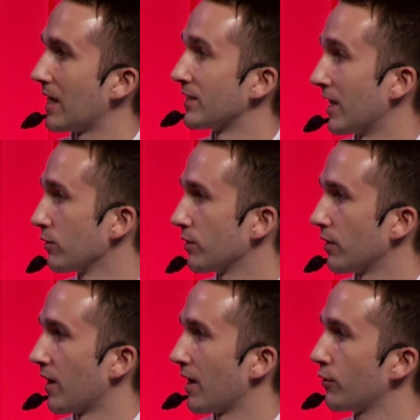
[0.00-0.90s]
an
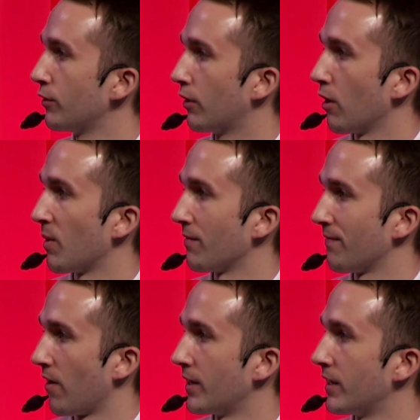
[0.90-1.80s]
outsider, how do you go about
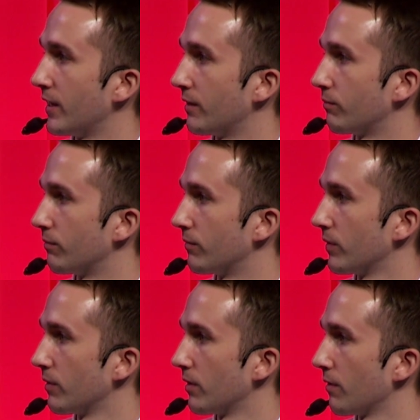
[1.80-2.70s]
finding
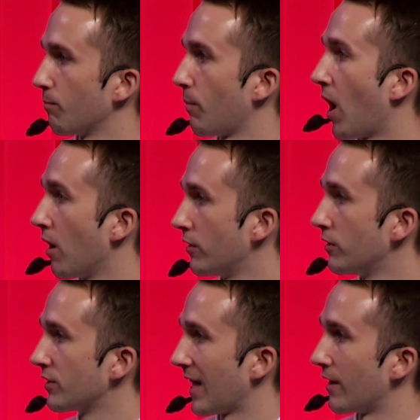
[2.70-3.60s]

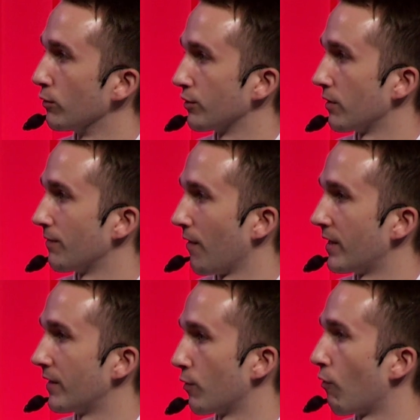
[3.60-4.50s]
partners and also
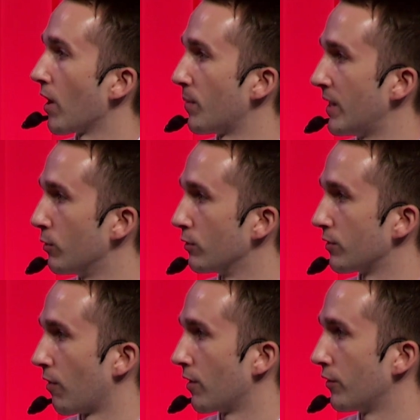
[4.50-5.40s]
finding the right people to
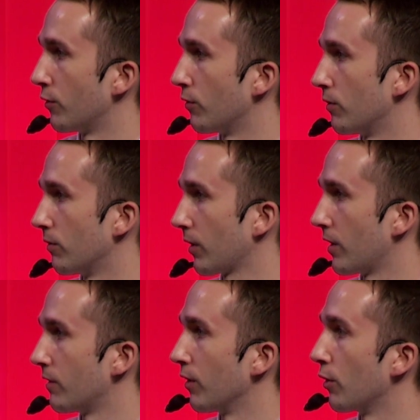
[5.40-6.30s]
run your
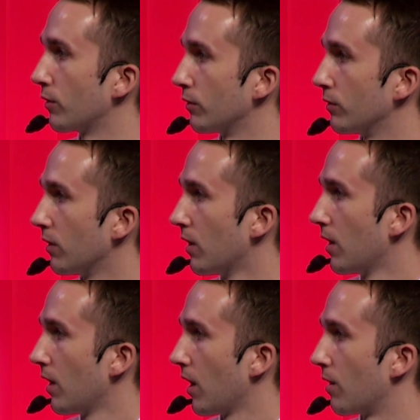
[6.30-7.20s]
kind of local
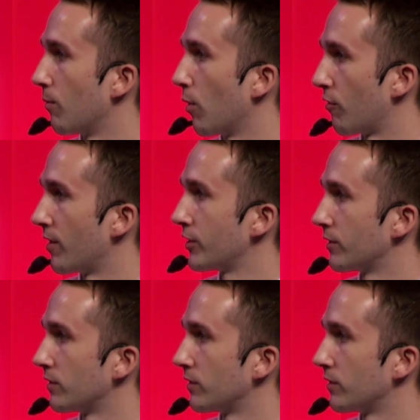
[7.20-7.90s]
operations?